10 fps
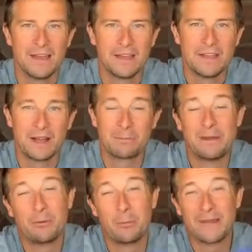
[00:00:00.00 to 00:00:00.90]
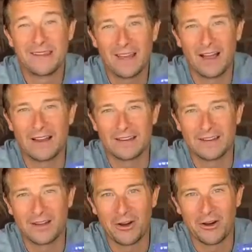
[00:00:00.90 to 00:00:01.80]
young people being
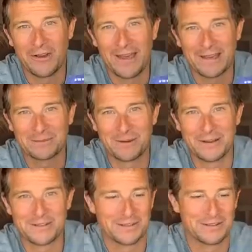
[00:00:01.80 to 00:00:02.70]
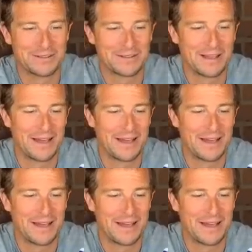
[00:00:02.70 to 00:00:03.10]
guided on expeditions